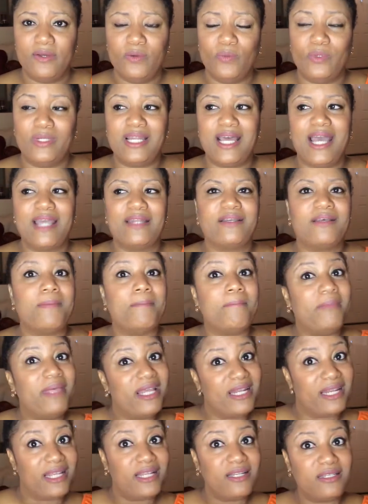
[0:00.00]
when I had
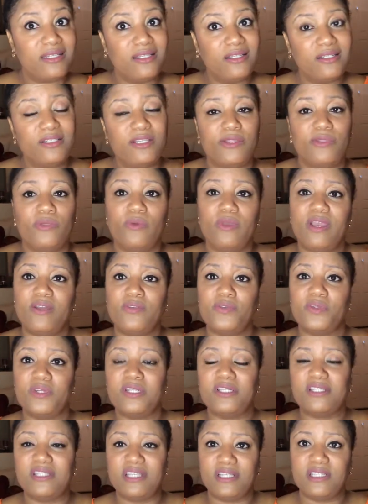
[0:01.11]
committed to
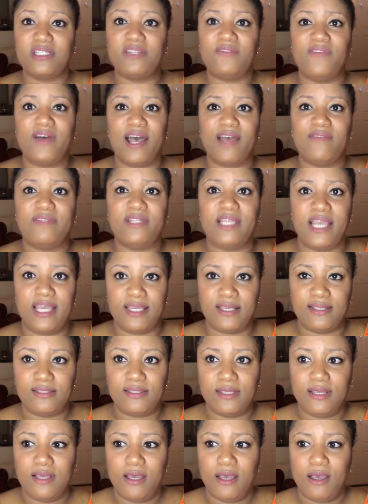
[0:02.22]
365 days